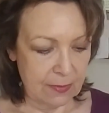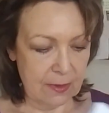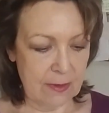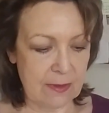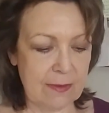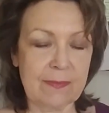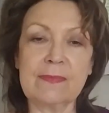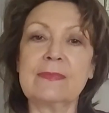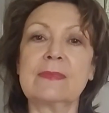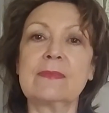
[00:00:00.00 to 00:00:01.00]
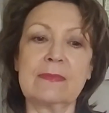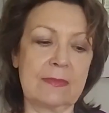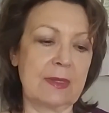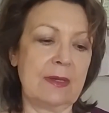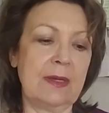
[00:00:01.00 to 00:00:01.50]

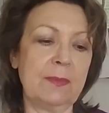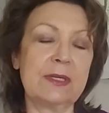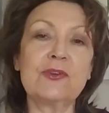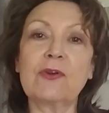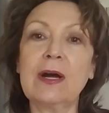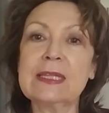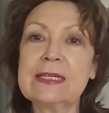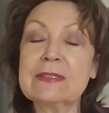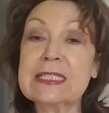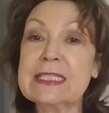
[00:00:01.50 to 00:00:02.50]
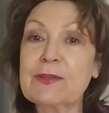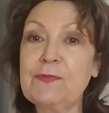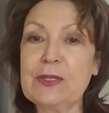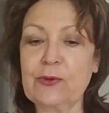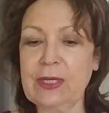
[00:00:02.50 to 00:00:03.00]
I'm going to draw a little stick
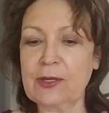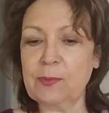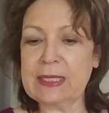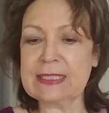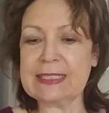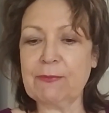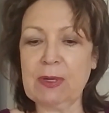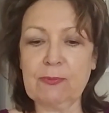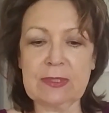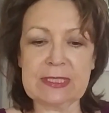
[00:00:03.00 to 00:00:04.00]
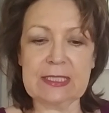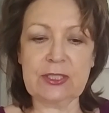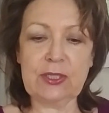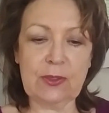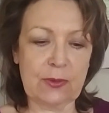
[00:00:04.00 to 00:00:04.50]
figure here because that
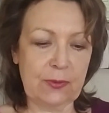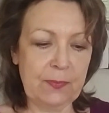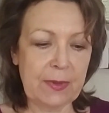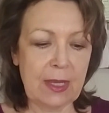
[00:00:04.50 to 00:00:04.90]
represents you.